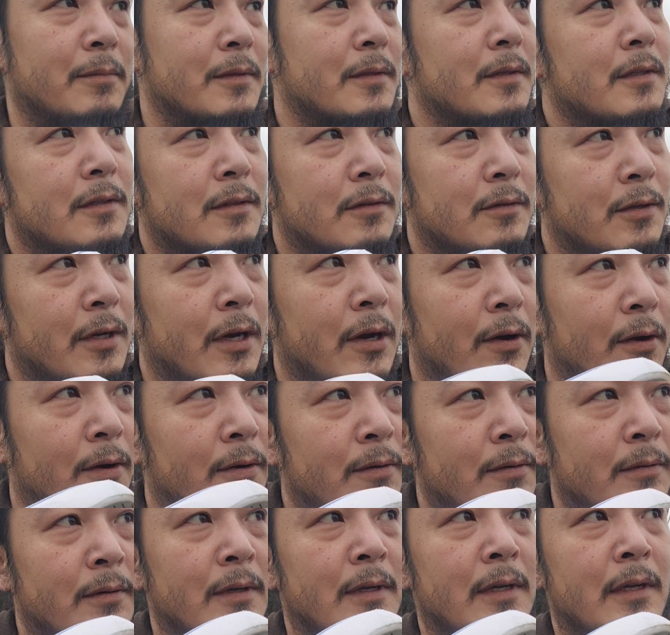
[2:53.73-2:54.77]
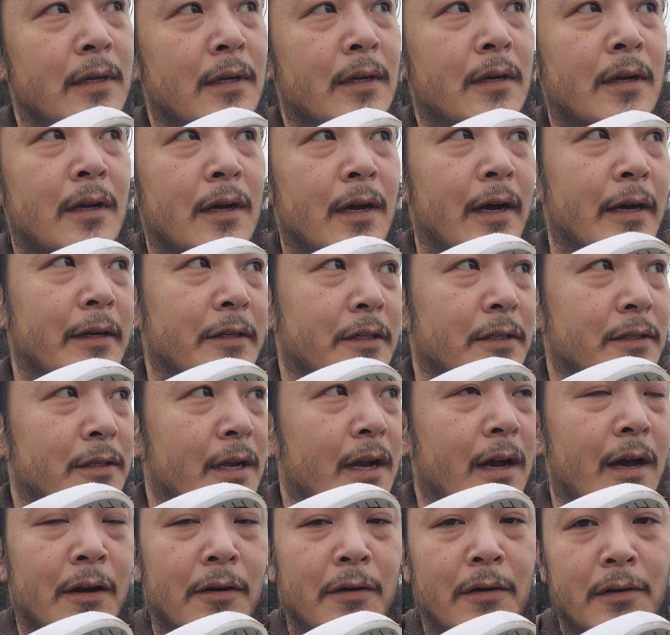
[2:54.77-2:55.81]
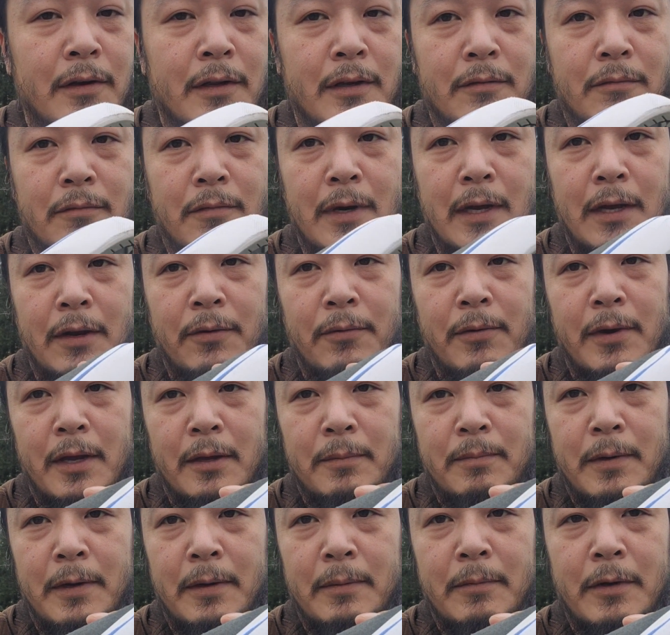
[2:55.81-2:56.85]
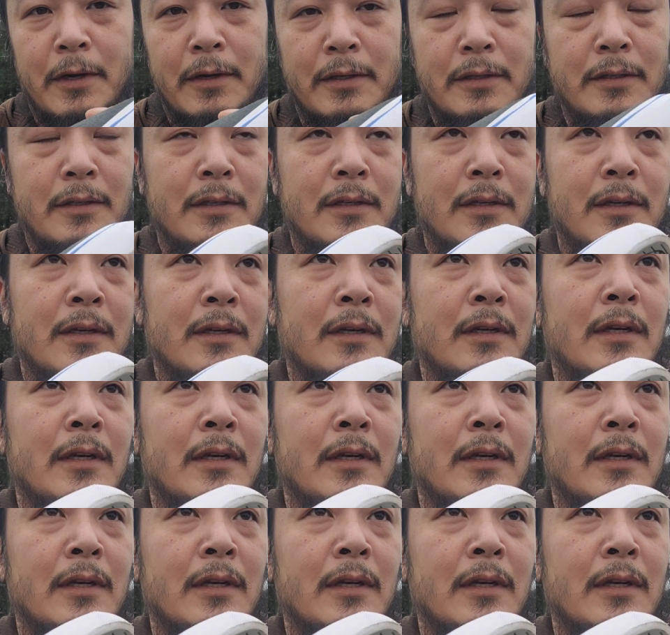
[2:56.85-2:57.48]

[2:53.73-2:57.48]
So I just got on it right away pretty much.